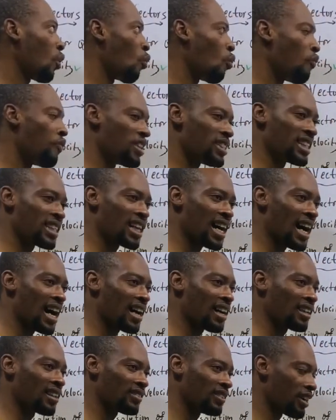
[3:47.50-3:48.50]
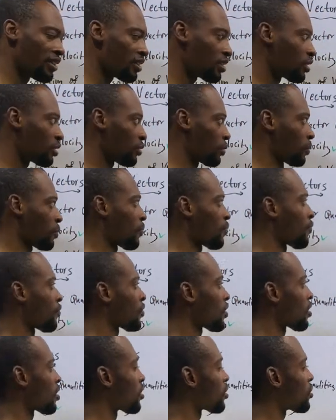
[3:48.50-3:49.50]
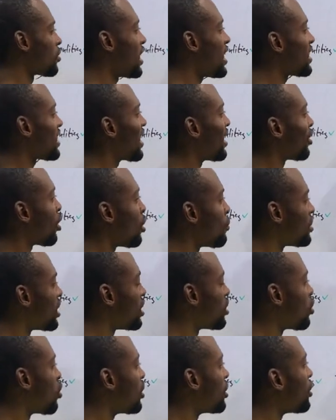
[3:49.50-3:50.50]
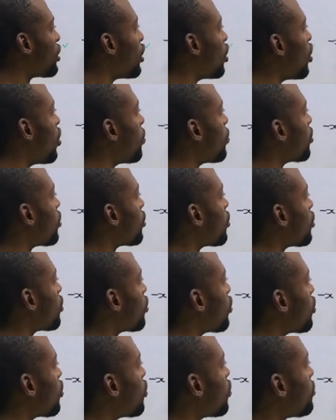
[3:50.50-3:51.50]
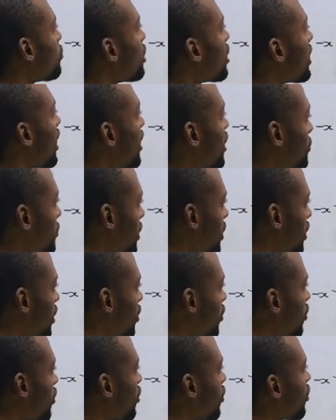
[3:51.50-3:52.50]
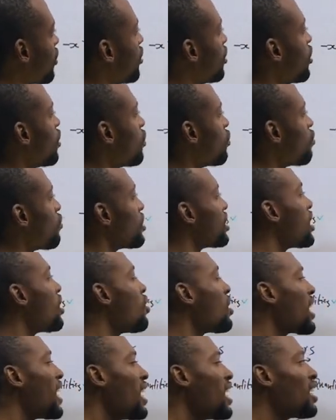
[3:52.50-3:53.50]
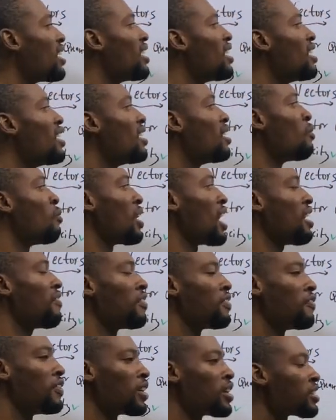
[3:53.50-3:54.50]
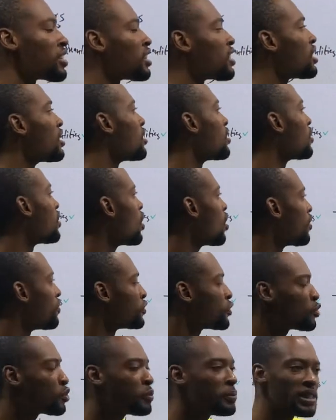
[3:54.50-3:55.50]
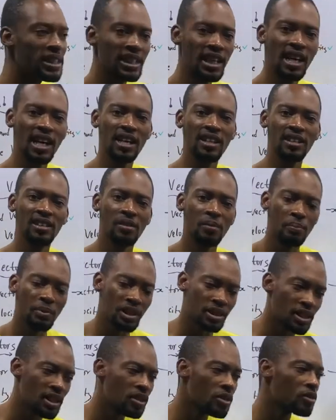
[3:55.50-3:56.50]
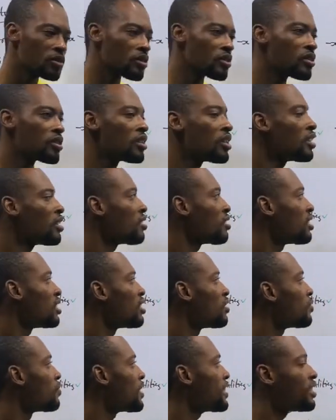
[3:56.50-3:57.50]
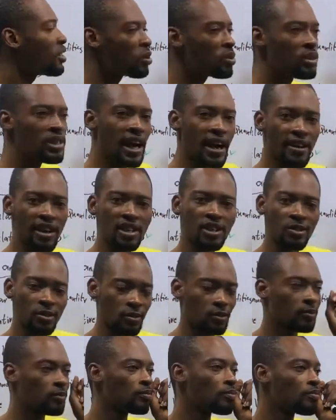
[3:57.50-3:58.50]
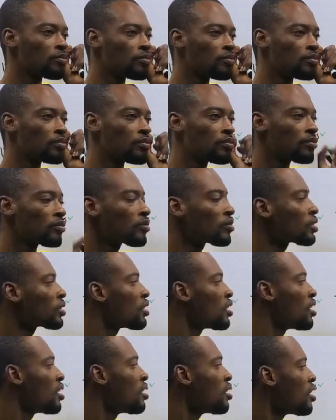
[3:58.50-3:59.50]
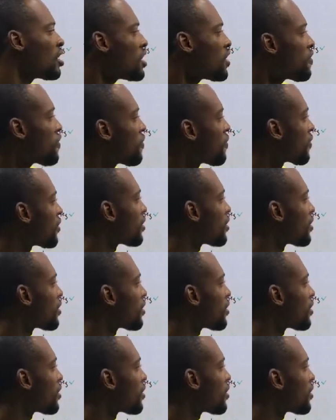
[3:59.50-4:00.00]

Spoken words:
vertical direction. So let's say an object going up 2 meters per second. We say, okay, we have a velocity of 2 meters per second in the vertical direction. If